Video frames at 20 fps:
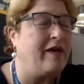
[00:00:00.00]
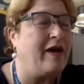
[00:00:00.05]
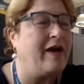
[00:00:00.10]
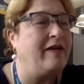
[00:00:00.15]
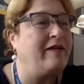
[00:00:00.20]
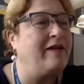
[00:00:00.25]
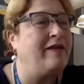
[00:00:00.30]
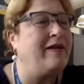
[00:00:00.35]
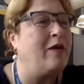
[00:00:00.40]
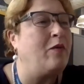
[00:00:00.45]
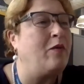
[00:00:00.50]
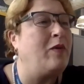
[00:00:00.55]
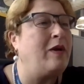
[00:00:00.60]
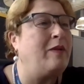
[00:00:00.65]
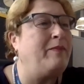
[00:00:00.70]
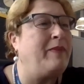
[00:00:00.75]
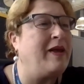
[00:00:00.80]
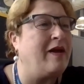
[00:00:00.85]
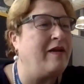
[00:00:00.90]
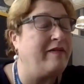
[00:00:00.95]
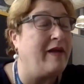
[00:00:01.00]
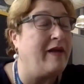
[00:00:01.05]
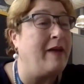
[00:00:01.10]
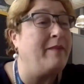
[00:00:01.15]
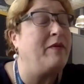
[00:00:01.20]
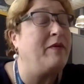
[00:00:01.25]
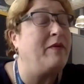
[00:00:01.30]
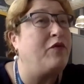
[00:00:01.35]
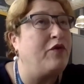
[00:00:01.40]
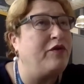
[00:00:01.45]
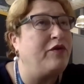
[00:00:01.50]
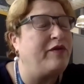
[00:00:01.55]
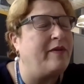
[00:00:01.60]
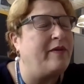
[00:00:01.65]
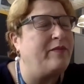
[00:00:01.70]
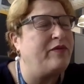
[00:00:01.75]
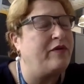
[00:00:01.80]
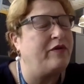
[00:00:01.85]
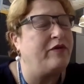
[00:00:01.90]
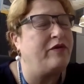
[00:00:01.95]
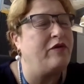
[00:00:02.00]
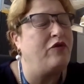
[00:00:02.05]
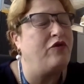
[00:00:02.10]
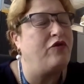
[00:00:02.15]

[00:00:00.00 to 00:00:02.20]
I think there will be a time, and for some certain